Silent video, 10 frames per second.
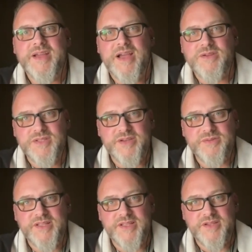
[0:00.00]
I was
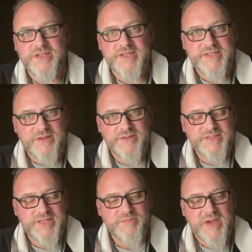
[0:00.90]
literally looking down and
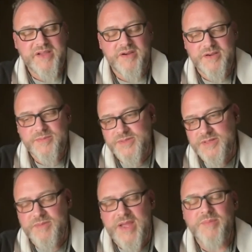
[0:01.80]
seeing my arms
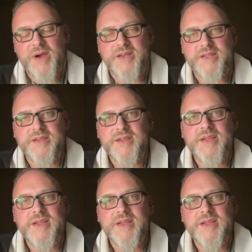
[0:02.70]
and my body.